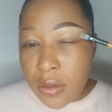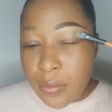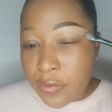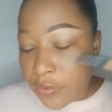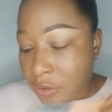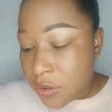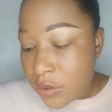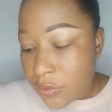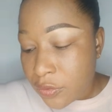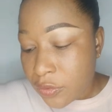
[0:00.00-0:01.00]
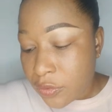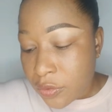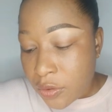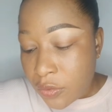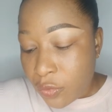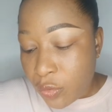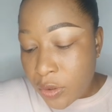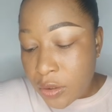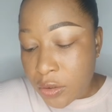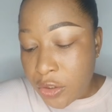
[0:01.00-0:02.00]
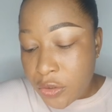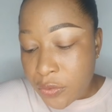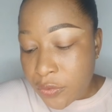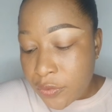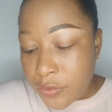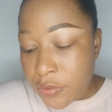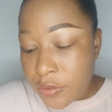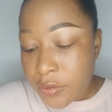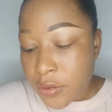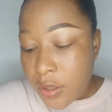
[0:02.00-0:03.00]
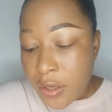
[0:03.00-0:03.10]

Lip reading: Professionals will use